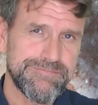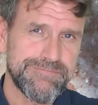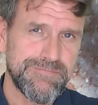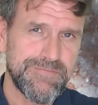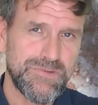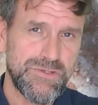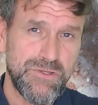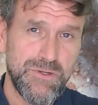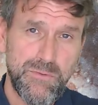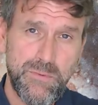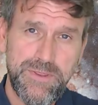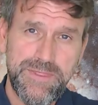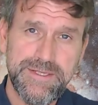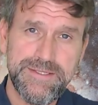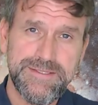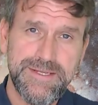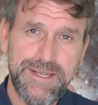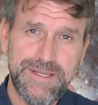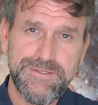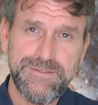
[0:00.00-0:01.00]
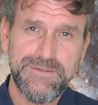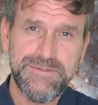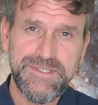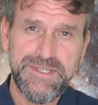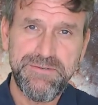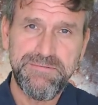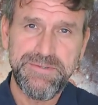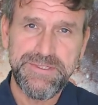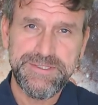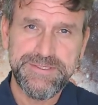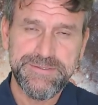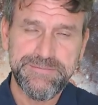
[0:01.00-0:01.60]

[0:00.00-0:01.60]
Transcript: Do with it as you see fit,